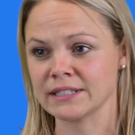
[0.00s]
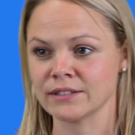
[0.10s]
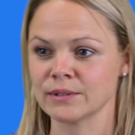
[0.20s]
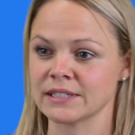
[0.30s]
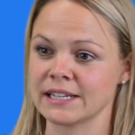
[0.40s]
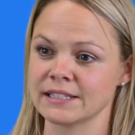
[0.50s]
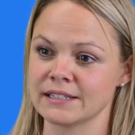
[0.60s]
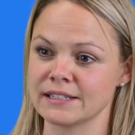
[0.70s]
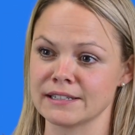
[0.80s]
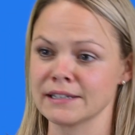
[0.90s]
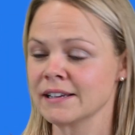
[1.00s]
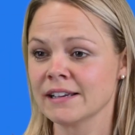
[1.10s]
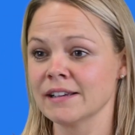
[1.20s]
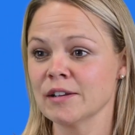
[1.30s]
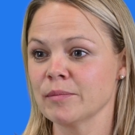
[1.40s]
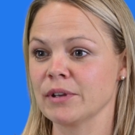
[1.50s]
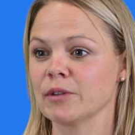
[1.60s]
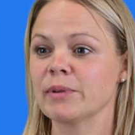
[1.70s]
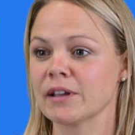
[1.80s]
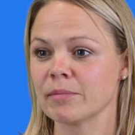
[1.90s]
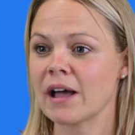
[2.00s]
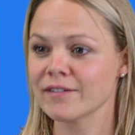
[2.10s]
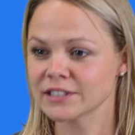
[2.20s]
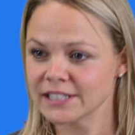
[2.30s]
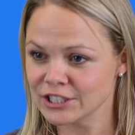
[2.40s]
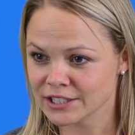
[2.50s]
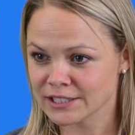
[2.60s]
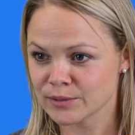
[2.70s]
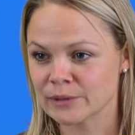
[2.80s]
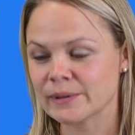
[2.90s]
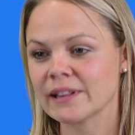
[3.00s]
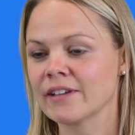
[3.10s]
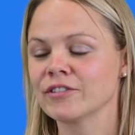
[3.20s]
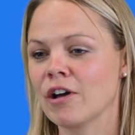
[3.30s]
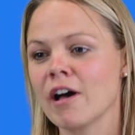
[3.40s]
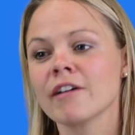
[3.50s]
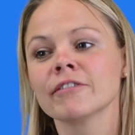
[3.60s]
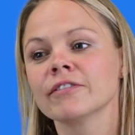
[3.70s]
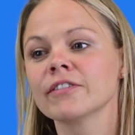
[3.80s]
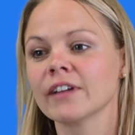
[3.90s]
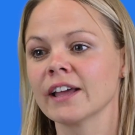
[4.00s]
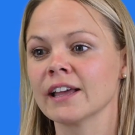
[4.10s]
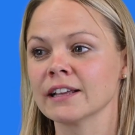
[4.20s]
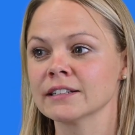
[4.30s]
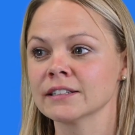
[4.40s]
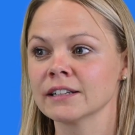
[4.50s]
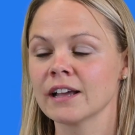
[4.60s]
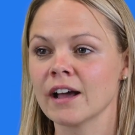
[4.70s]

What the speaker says: It was nice to be able to pick up conversations where we left off and